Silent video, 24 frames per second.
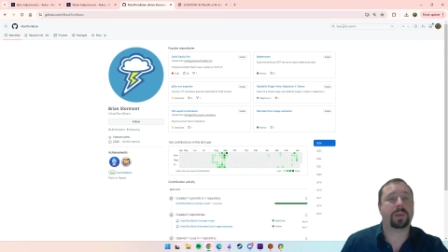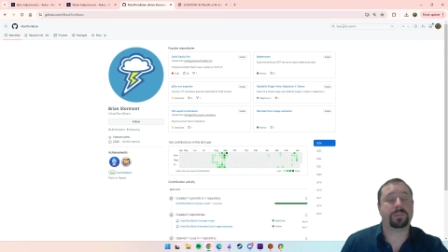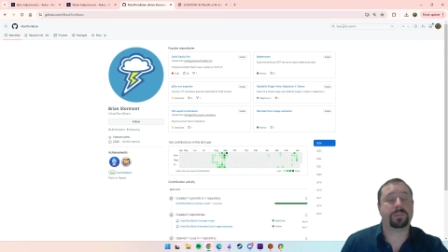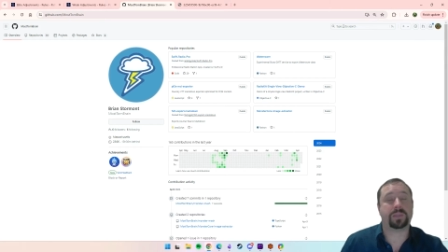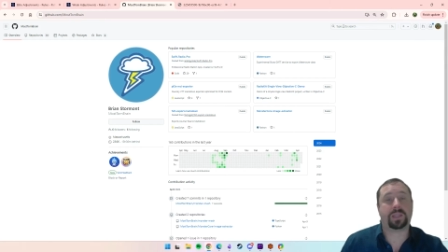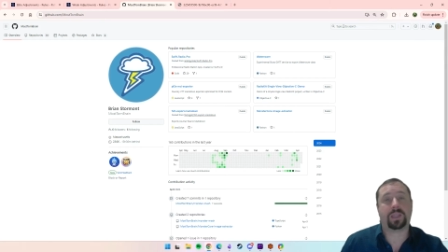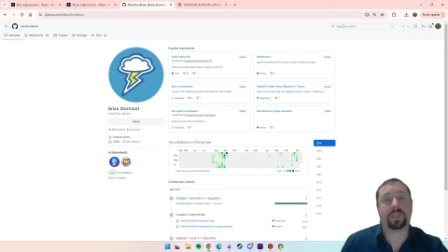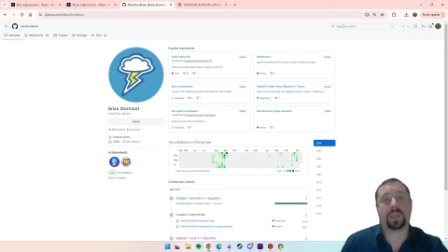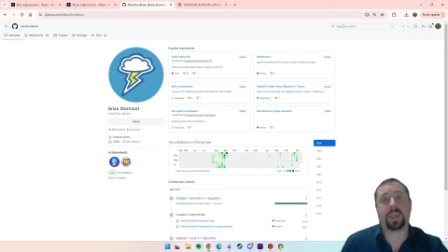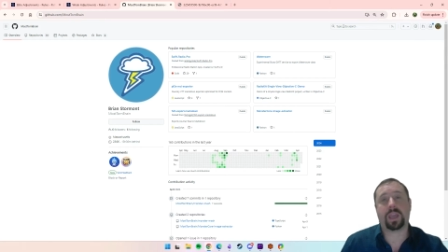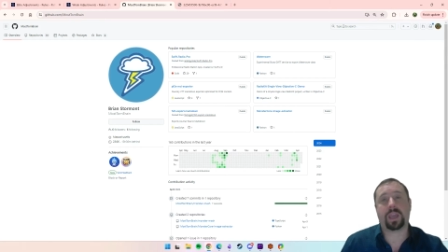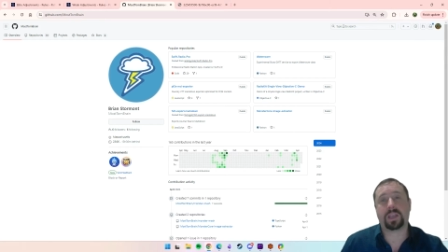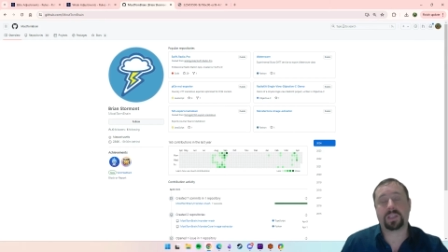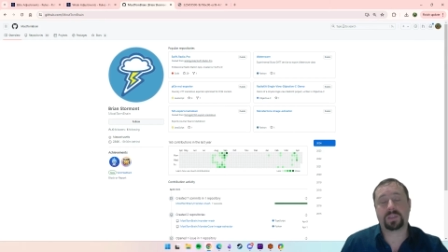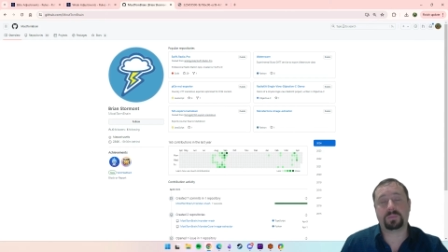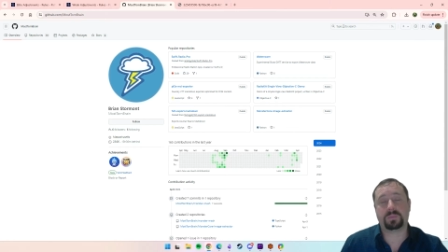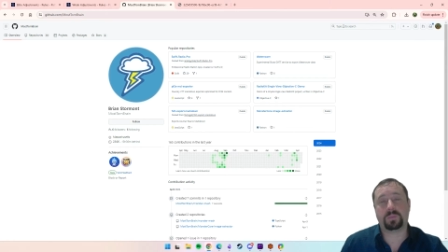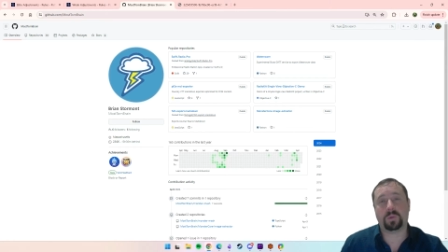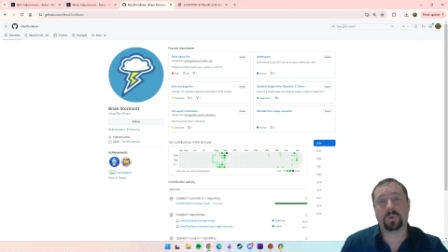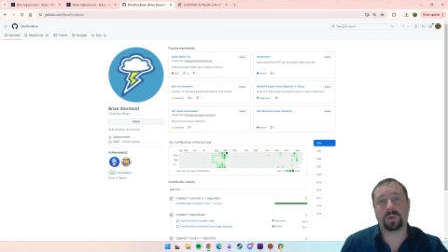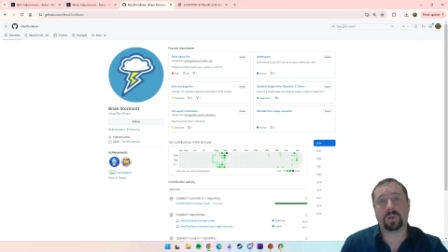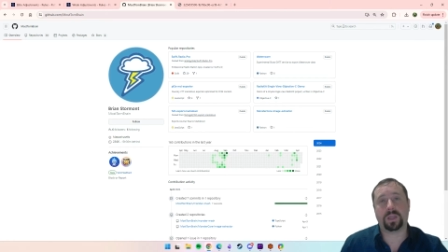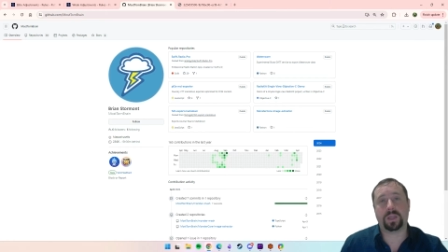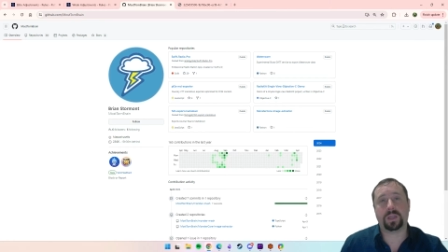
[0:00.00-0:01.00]
MD
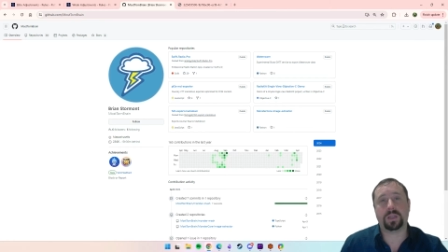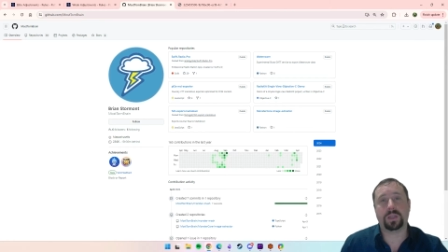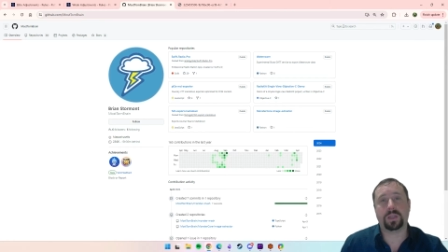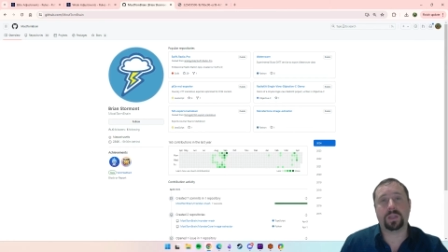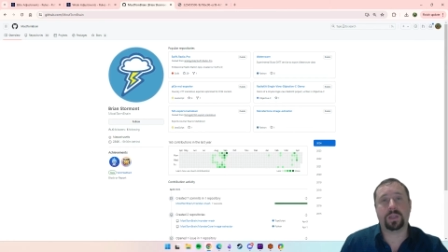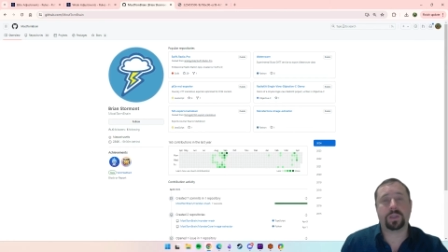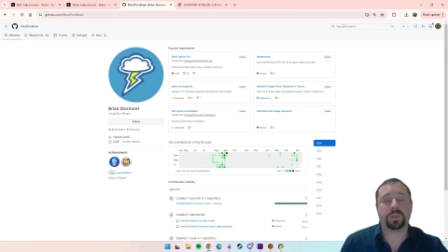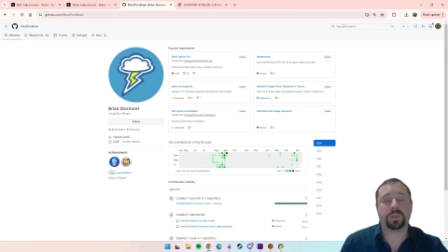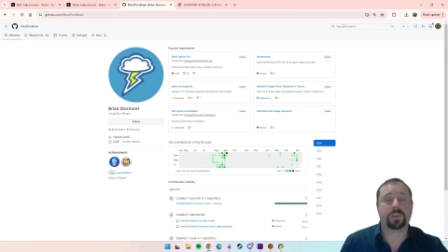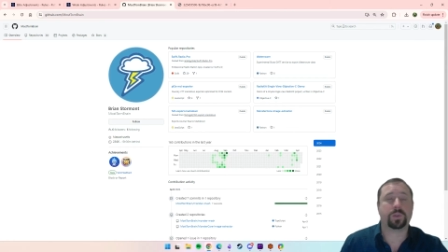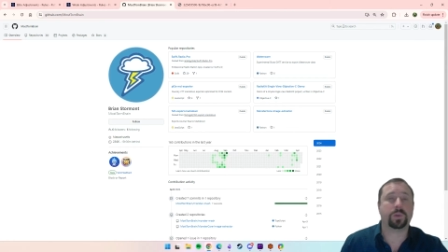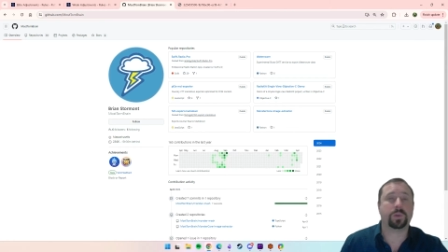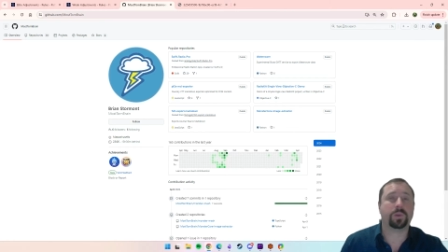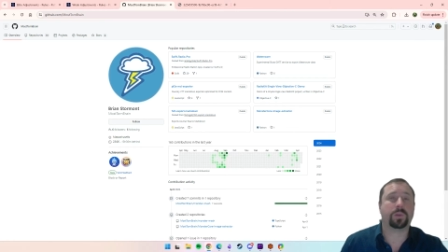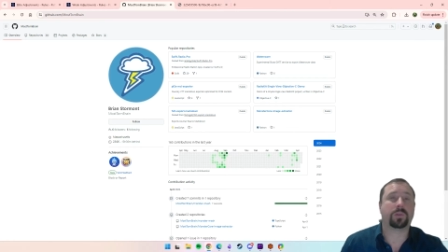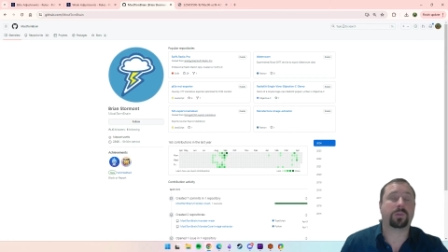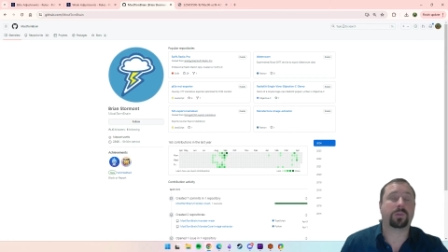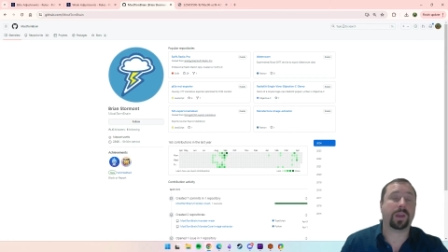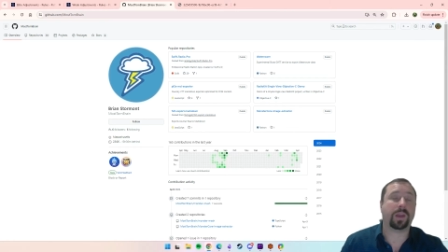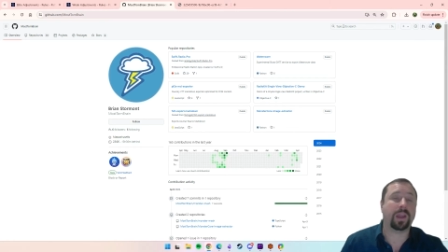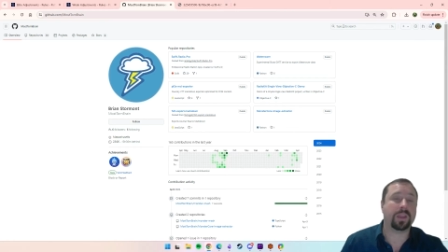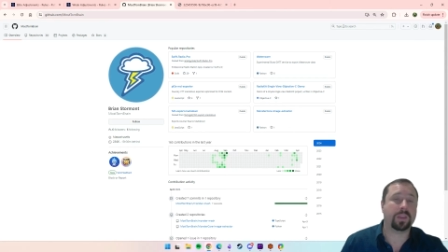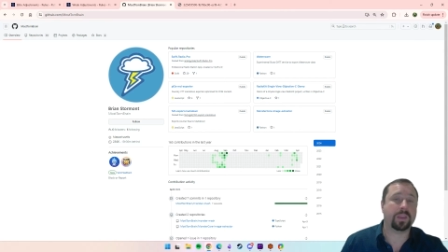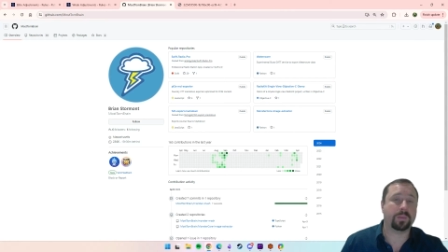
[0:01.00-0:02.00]
exporter to
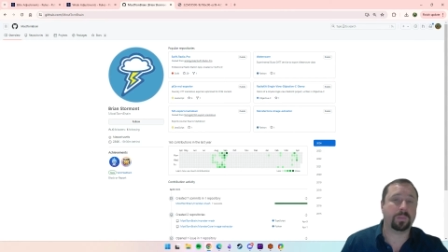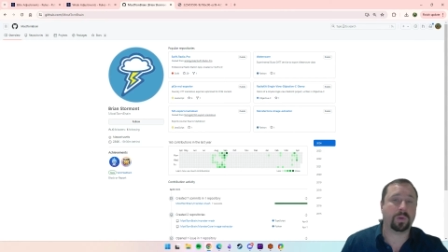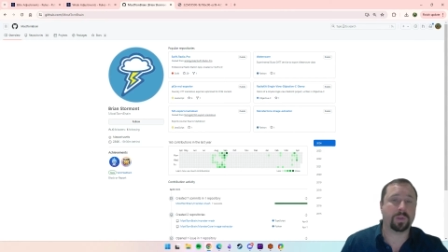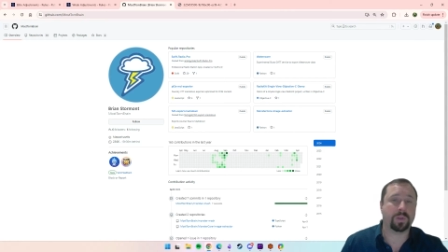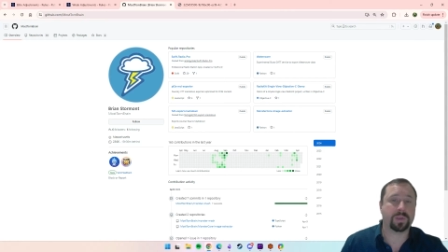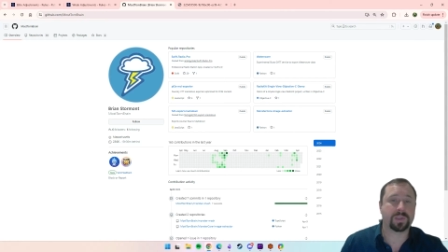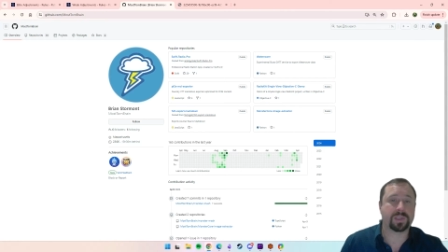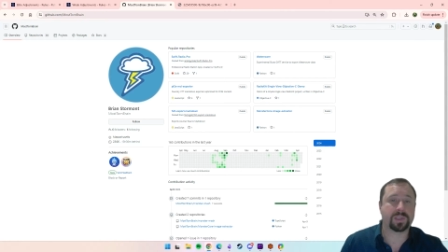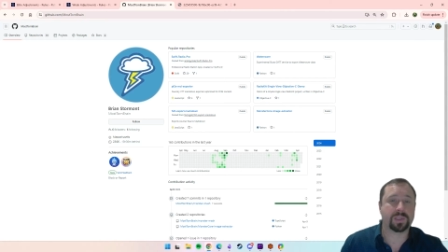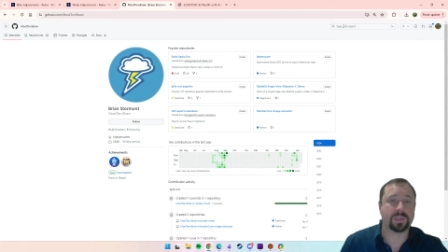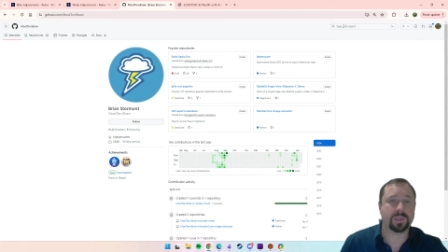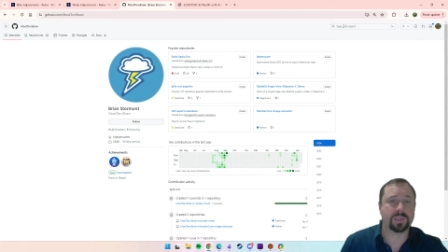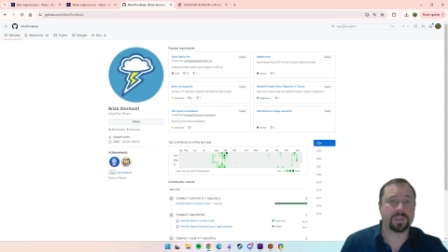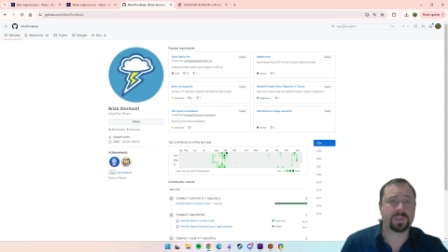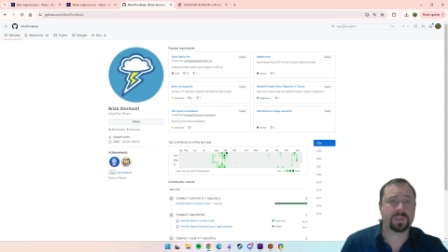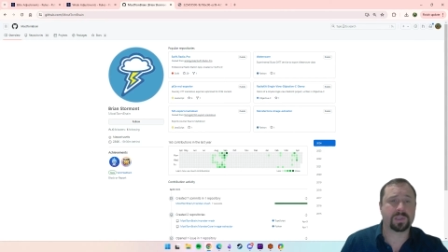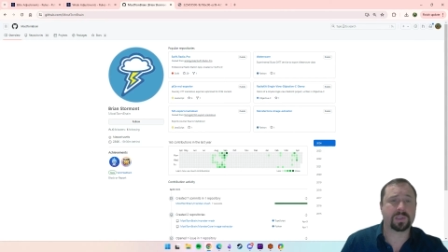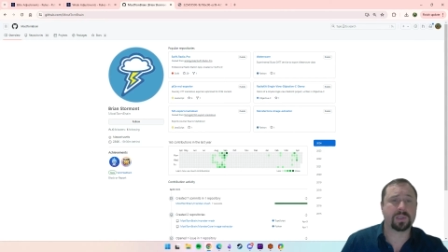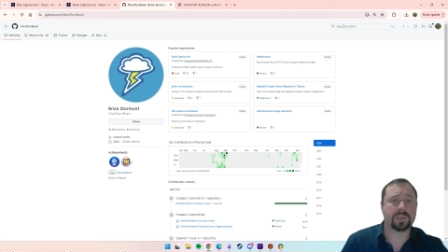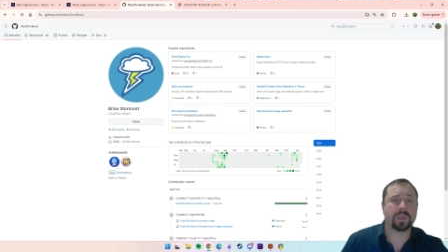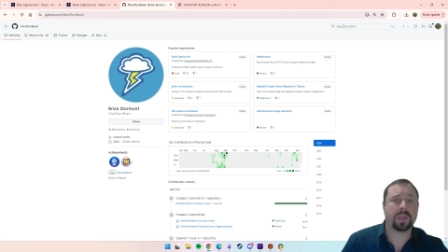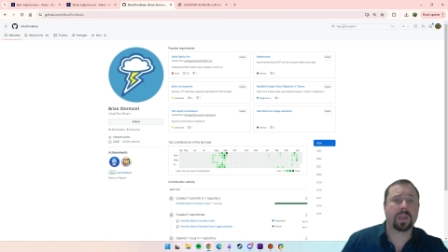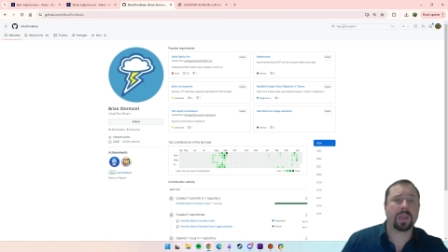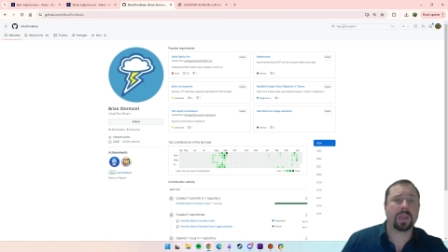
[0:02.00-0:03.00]
create the
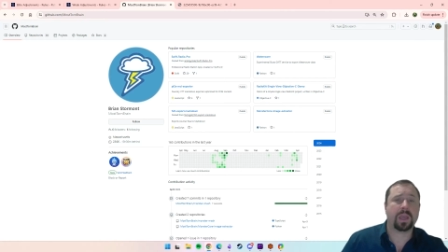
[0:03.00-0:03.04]
monsters,